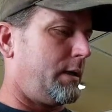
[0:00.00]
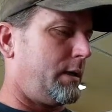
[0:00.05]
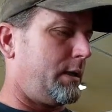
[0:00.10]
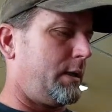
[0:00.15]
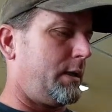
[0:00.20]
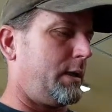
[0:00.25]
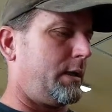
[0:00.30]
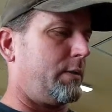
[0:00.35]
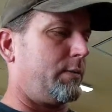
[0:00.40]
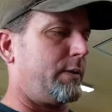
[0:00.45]

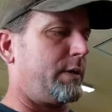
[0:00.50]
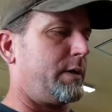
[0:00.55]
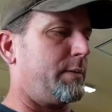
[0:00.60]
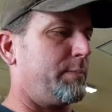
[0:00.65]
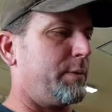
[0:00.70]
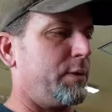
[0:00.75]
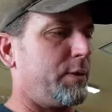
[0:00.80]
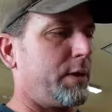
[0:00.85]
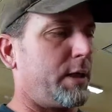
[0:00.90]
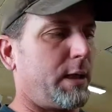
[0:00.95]
you know, with the
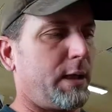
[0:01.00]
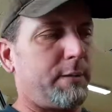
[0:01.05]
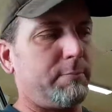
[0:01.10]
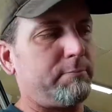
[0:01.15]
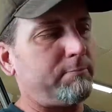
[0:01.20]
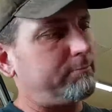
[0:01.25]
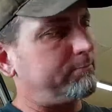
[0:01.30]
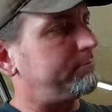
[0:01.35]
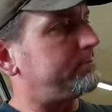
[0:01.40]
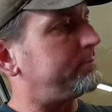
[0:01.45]
boot on,
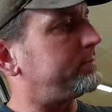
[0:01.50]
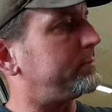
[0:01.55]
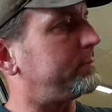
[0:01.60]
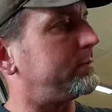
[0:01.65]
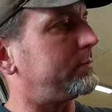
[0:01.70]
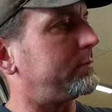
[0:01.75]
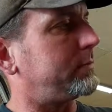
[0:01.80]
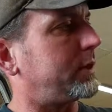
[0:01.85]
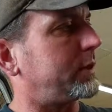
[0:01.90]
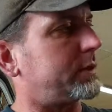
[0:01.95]

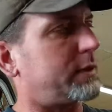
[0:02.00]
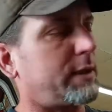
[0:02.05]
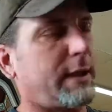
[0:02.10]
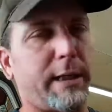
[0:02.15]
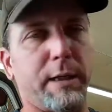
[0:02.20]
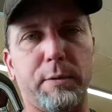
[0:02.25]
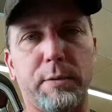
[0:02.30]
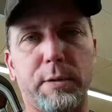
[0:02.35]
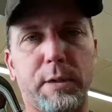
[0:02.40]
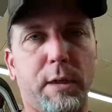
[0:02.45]
looks like
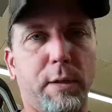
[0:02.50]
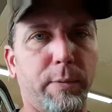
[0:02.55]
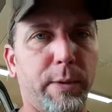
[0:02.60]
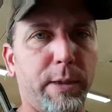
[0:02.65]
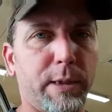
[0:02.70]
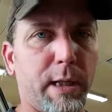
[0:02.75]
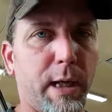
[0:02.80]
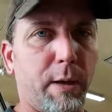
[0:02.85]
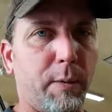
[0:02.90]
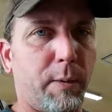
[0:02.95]
it was
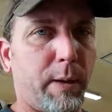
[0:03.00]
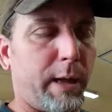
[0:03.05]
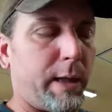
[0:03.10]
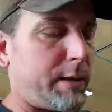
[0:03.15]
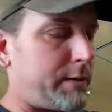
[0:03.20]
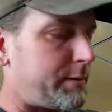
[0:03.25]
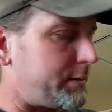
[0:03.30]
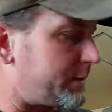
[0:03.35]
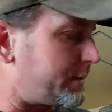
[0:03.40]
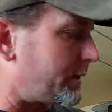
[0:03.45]
always that
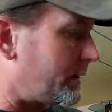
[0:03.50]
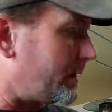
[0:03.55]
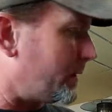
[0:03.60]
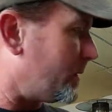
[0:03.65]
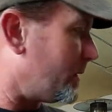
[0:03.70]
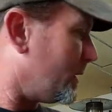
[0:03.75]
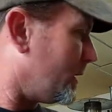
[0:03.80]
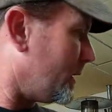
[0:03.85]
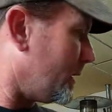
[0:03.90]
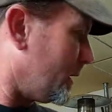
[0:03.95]
way. So
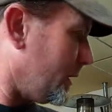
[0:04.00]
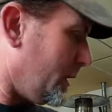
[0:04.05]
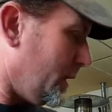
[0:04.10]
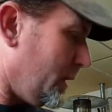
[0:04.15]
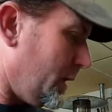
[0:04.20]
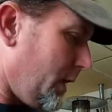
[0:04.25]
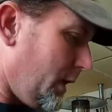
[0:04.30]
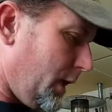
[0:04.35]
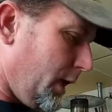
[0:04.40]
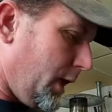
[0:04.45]

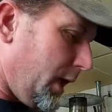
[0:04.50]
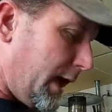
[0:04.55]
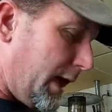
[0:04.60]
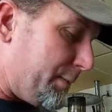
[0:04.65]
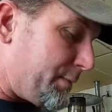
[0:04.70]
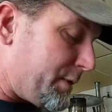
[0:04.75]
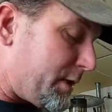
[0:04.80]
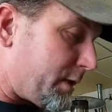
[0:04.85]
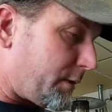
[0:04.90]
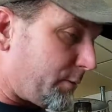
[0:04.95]

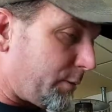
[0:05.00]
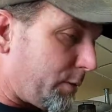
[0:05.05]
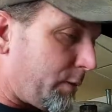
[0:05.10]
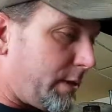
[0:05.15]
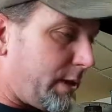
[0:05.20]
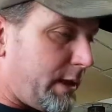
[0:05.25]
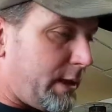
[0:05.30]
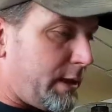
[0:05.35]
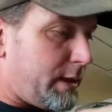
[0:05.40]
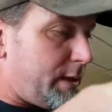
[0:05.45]
I'm gonna throw
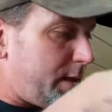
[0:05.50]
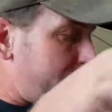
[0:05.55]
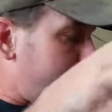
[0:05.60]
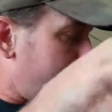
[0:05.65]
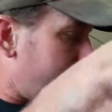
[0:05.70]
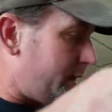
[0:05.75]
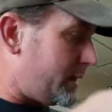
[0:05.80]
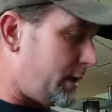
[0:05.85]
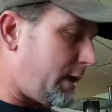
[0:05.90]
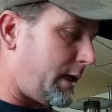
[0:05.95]
it in
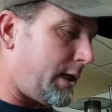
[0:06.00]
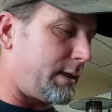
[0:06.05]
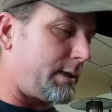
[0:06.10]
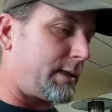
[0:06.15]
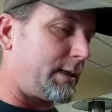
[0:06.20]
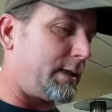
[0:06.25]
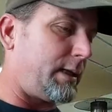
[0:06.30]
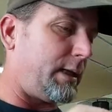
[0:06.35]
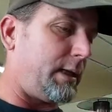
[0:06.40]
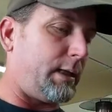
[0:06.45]
and
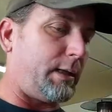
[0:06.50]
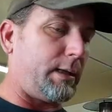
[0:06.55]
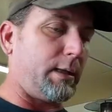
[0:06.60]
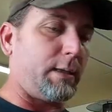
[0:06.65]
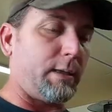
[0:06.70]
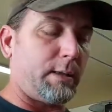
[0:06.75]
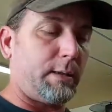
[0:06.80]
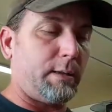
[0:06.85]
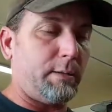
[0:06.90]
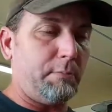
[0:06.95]
see
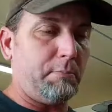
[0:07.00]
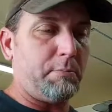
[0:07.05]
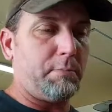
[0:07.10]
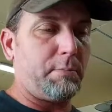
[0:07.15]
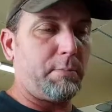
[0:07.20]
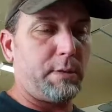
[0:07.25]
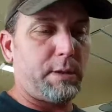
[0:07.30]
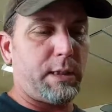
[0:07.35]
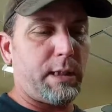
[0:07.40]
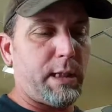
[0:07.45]
uh,
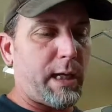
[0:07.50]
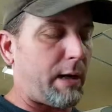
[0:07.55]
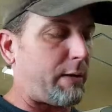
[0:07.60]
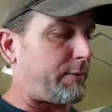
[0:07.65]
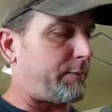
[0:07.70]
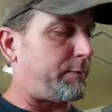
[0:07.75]
see how it